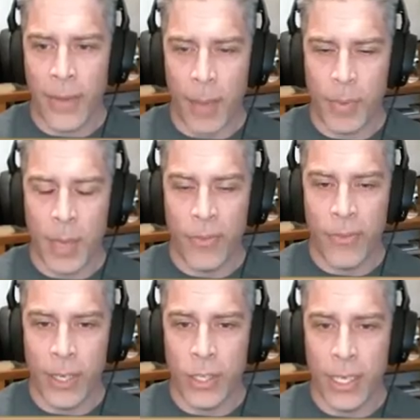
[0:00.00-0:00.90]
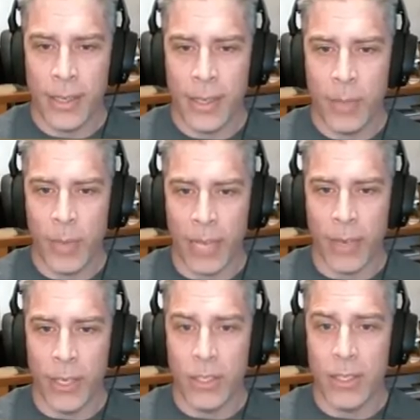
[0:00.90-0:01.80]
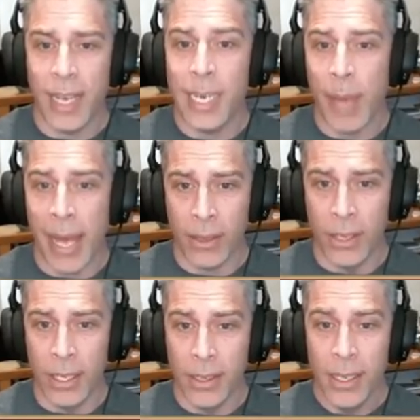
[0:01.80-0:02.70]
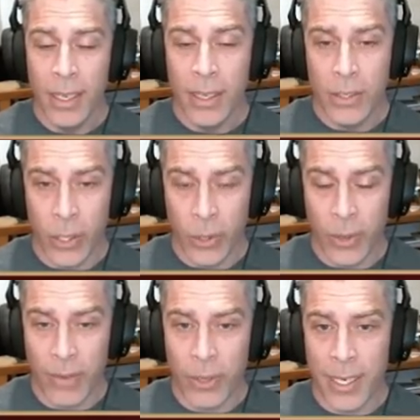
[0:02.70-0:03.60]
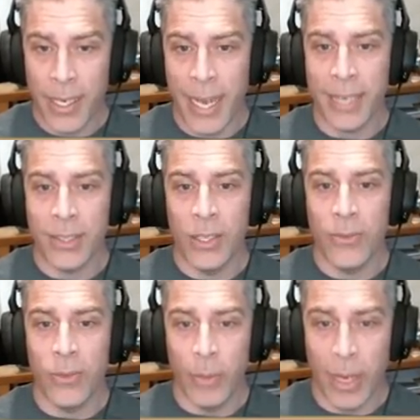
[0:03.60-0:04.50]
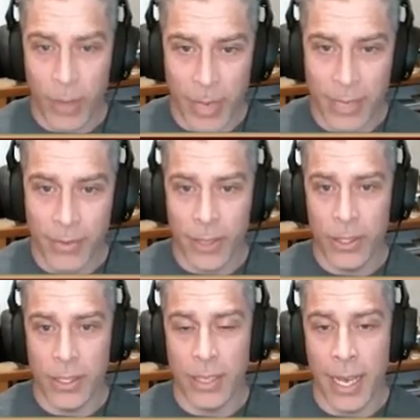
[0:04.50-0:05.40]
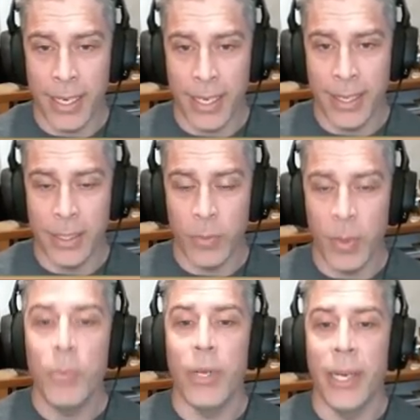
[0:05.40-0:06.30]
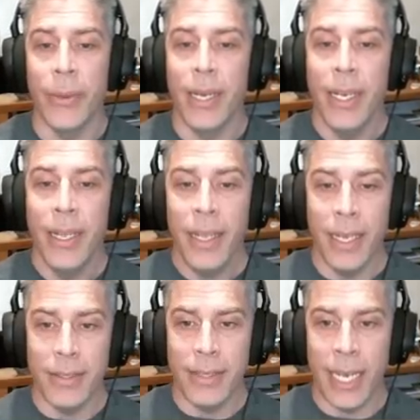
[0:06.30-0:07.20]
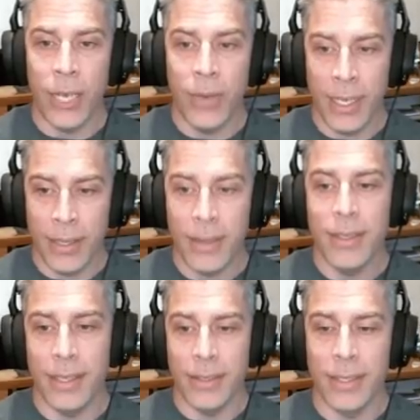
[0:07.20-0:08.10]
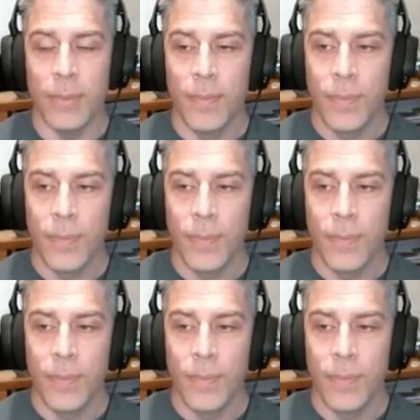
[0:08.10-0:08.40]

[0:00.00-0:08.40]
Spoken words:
wrapped up finishing the Pathfinder Society backlog. So every actor from every Pathfinder Society that's been put out is now in the system.